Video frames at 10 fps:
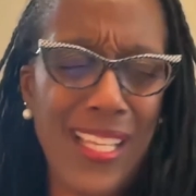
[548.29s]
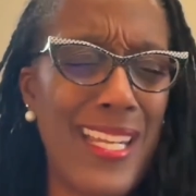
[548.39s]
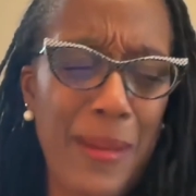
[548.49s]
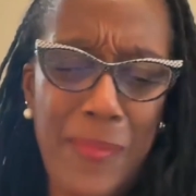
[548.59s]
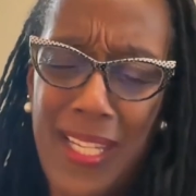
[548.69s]

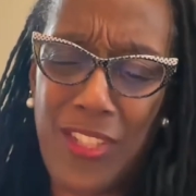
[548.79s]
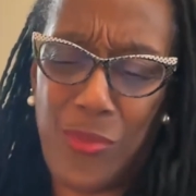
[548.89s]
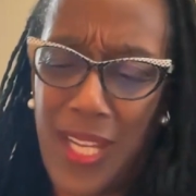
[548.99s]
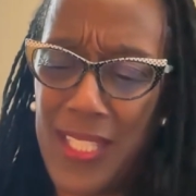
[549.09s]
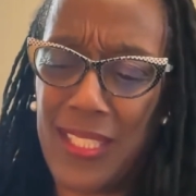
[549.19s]
And I'm not
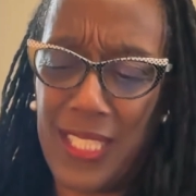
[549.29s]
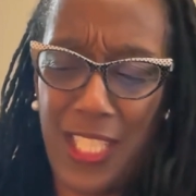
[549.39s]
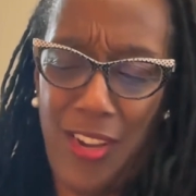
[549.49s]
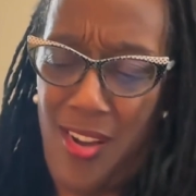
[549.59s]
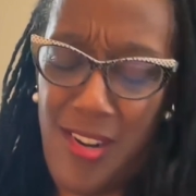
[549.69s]
trying to lean
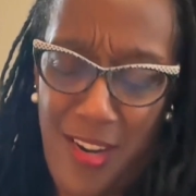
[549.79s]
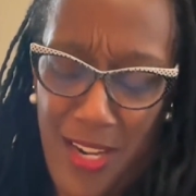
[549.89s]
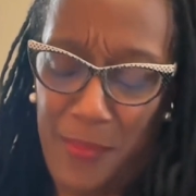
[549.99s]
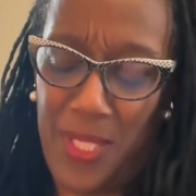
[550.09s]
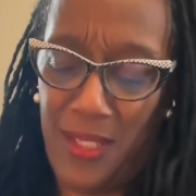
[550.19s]
hard.
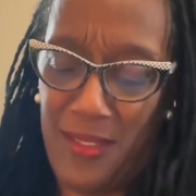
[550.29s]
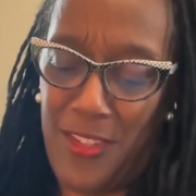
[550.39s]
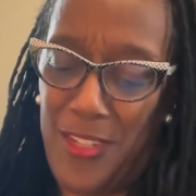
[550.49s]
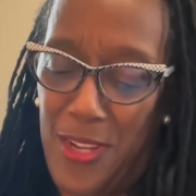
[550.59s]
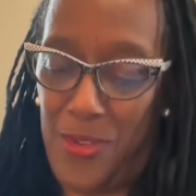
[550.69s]
I mean,
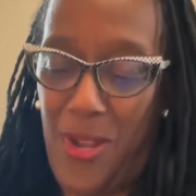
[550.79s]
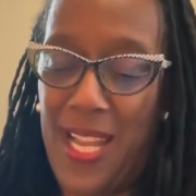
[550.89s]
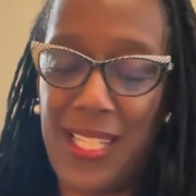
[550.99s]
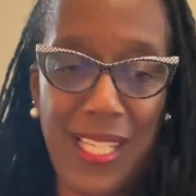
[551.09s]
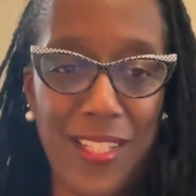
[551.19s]
you know, I
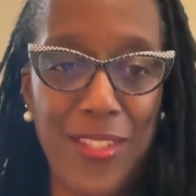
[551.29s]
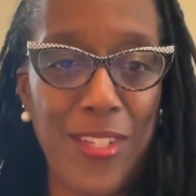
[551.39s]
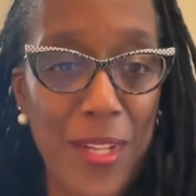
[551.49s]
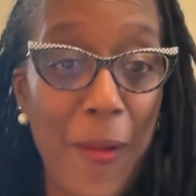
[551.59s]
tend,